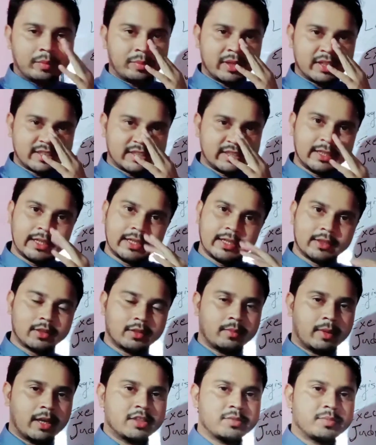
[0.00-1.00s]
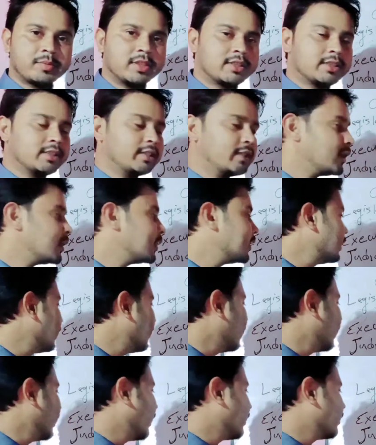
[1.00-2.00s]
president and the vice president,
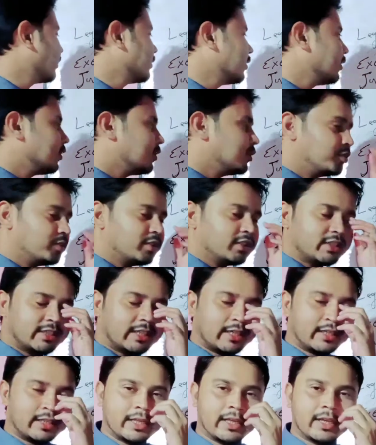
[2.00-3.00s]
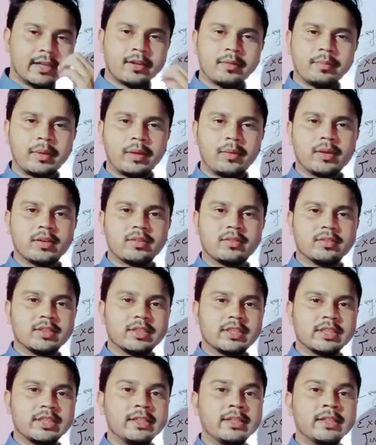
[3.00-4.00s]
and the judiciary head of our
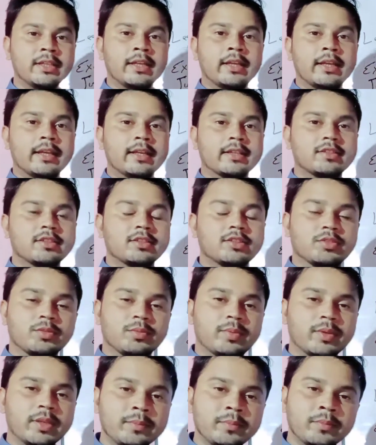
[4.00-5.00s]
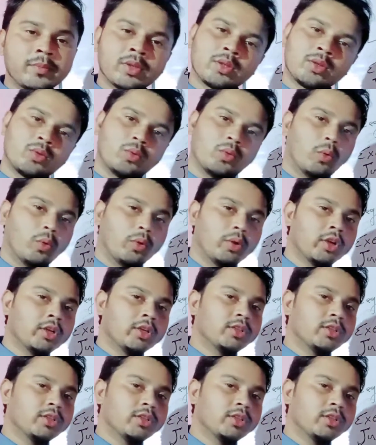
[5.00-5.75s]
country is the Supreme Court.